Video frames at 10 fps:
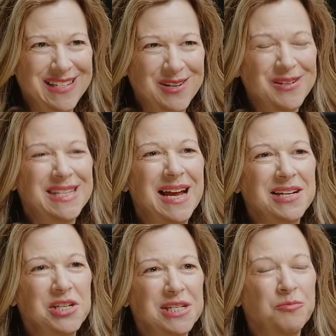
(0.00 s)
So it's
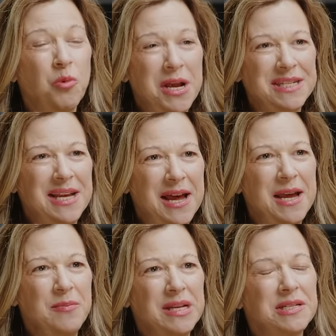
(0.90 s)
not just one
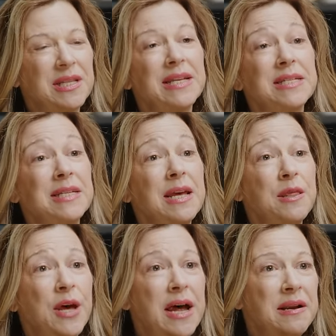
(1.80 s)
time. It's let's say
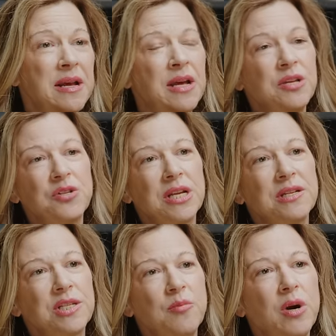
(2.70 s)
that you say
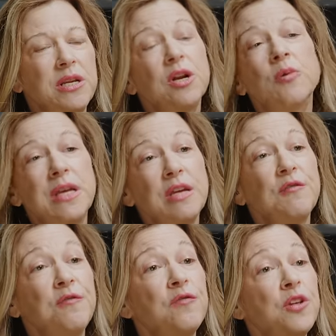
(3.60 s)
to someone, you know,
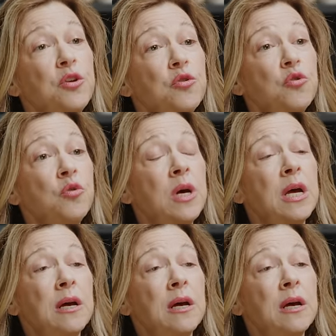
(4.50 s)
if you,